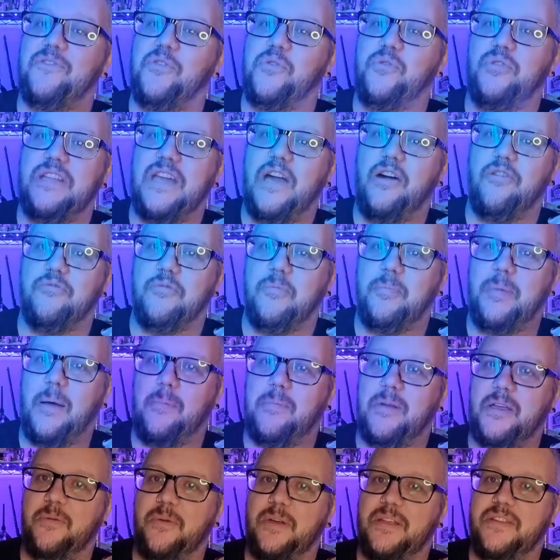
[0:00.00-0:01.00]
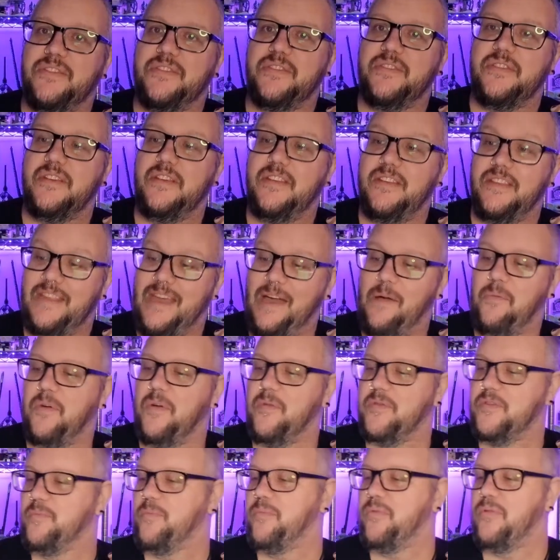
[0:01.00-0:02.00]
all the Old Republic ones, that
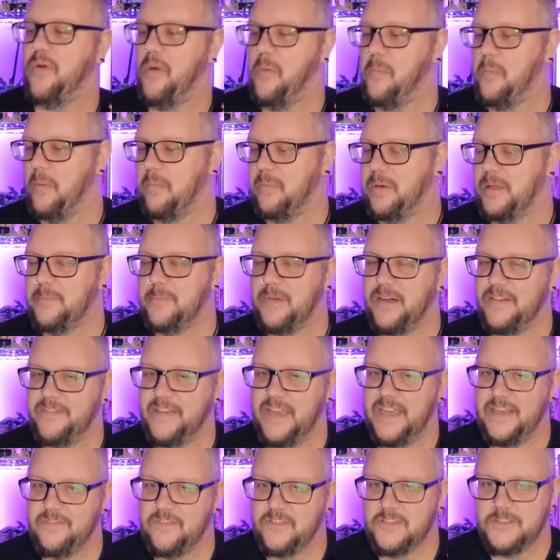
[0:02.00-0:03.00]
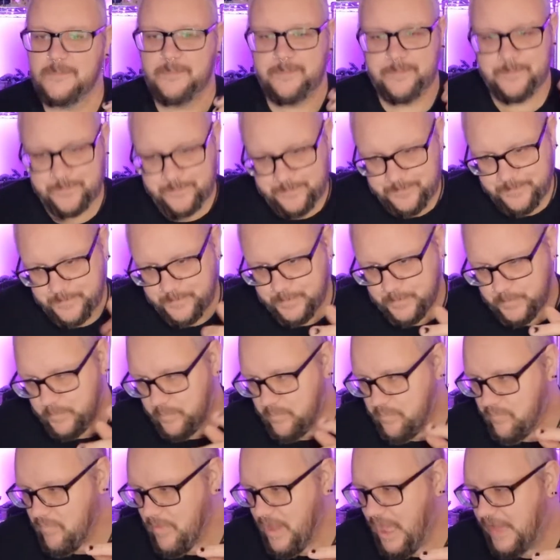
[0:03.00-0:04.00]
one's probably my favourite.
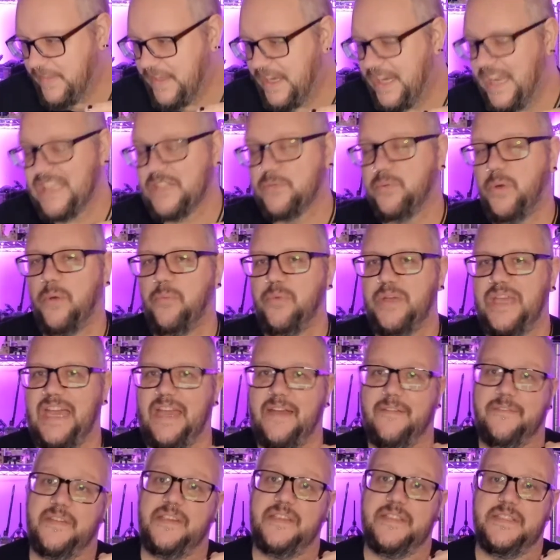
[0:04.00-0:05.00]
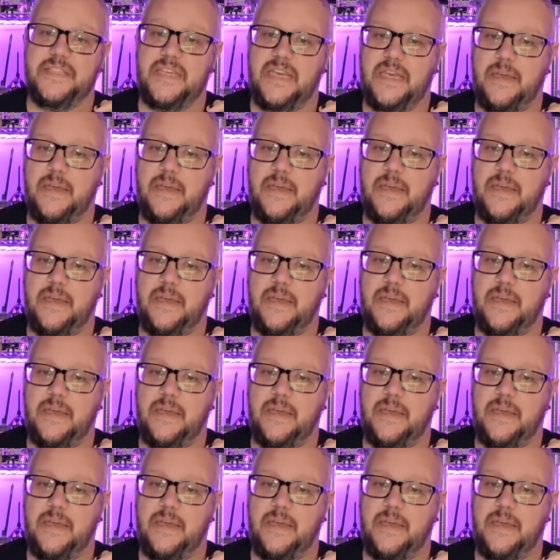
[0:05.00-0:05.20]
And the next one we have is,